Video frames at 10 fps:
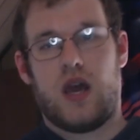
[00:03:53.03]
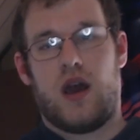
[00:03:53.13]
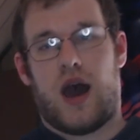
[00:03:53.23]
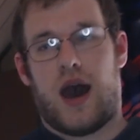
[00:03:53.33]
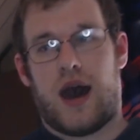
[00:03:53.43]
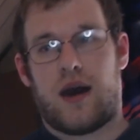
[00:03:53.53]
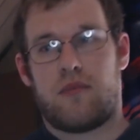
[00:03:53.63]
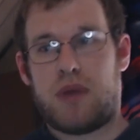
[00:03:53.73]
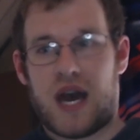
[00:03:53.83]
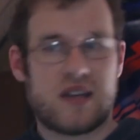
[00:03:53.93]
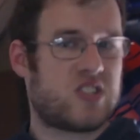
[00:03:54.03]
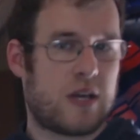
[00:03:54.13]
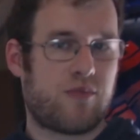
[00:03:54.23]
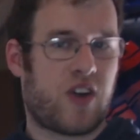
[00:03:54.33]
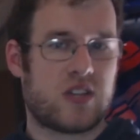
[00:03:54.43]
But in
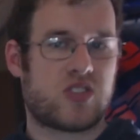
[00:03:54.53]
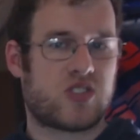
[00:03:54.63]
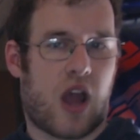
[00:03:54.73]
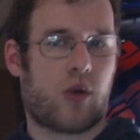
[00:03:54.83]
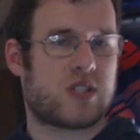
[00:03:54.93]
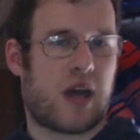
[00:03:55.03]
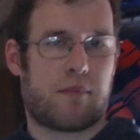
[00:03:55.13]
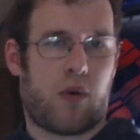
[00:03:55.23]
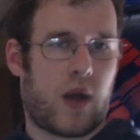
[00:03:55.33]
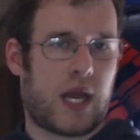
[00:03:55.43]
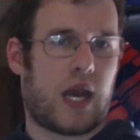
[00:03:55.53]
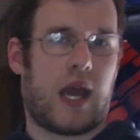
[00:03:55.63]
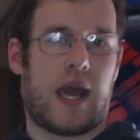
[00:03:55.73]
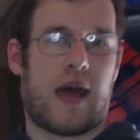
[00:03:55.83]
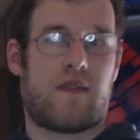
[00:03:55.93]
team fights, his Gnar was on point,
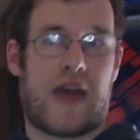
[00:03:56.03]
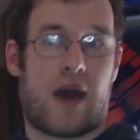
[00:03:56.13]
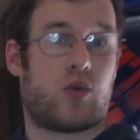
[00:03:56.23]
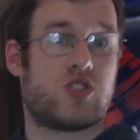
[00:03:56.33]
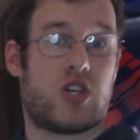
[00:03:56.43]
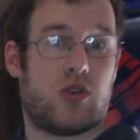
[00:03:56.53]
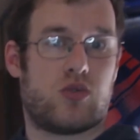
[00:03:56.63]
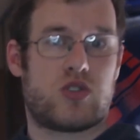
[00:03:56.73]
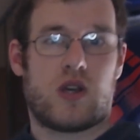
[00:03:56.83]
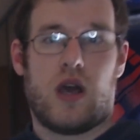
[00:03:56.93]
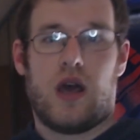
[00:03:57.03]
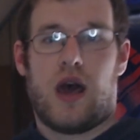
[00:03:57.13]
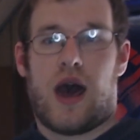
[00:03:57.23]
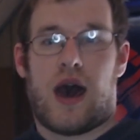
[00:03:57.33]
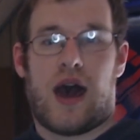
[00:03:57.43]
and that was huge.
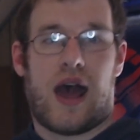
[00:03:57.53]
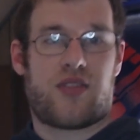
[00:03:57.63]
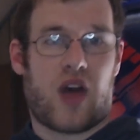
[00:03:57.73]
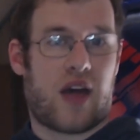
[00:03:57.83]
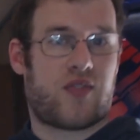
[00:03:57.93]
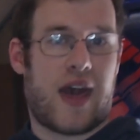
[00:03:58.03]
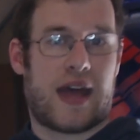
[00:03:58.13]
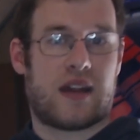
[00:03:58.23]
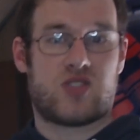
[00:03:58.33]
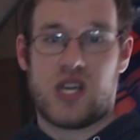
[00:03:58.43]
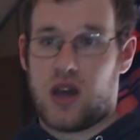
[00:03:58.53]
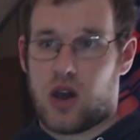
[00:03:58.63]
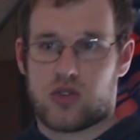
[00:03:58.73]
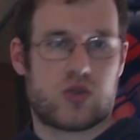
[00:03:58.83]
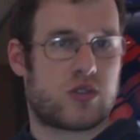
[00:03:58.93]
I thought that
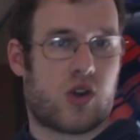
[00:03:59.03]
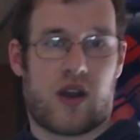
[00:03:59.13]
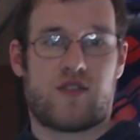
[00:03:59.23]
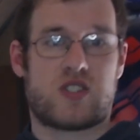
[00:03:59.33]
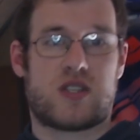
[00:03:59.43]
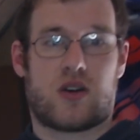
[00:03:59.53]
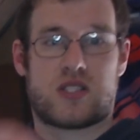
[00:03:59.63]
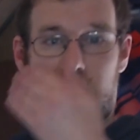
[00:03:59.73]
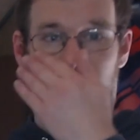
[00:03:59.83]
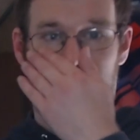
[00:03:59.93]
Tinones was a great facilitator